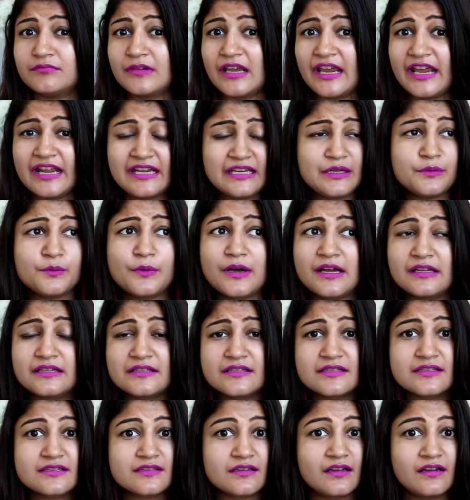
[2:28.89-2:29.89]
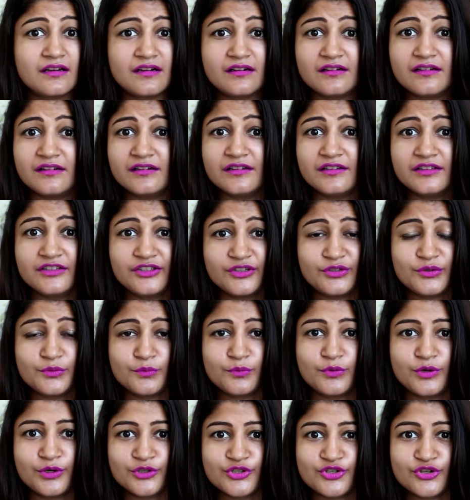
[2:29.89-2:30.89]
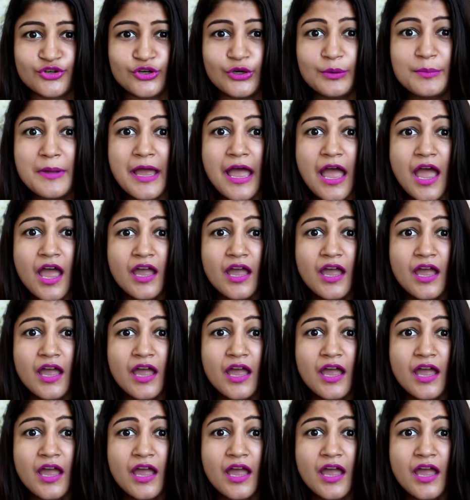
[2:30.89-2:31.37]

anyone's you know, wardrobe.